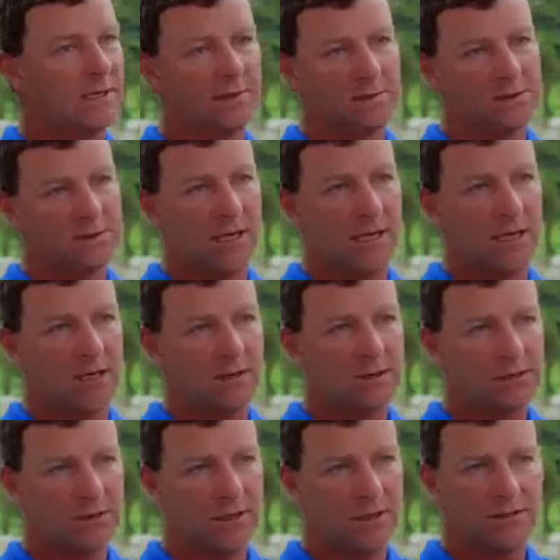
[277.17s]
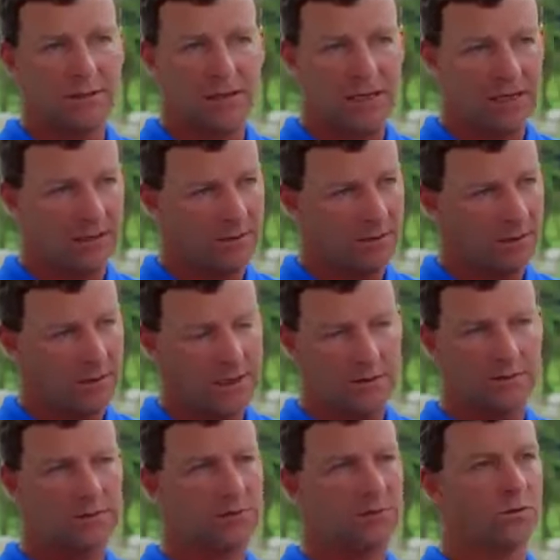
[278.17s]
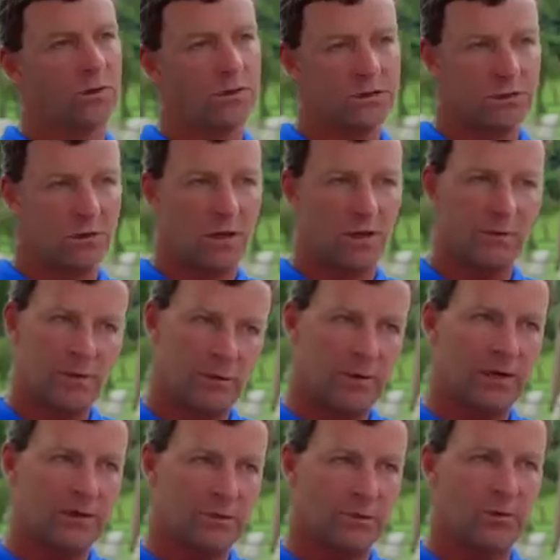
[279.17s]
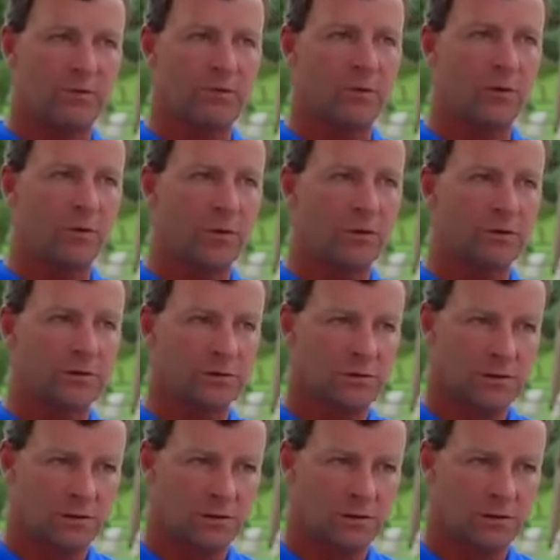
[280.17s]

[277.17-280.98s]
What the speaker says: setting the stage. At the end of the day, the story should all be about the performers,